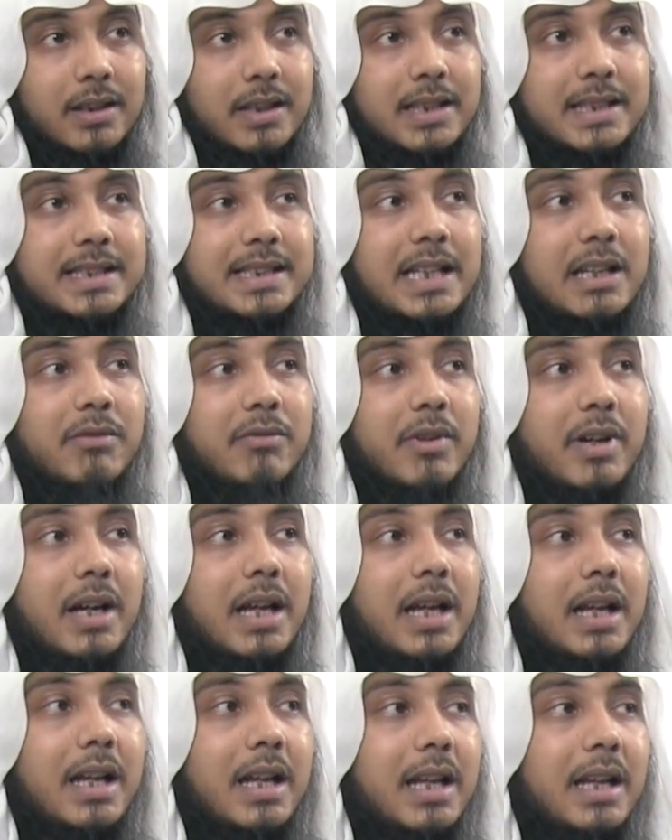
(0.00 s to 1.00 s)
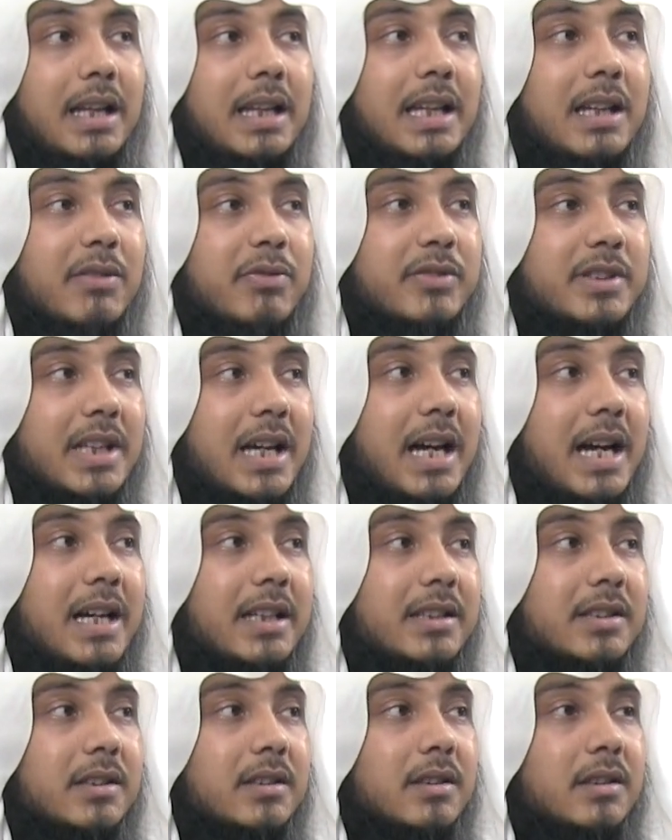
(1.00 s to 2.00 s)
Is never left
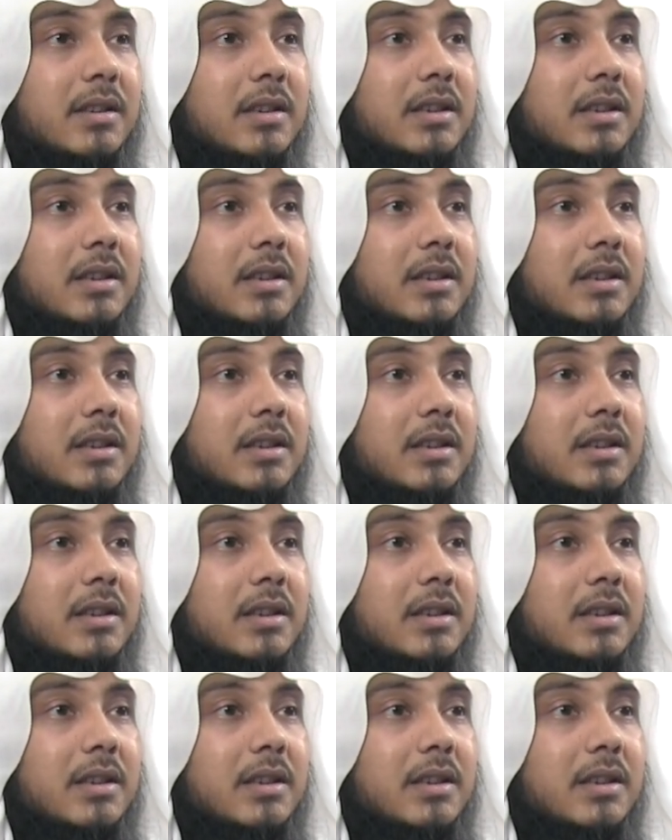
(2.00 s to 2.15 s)
at,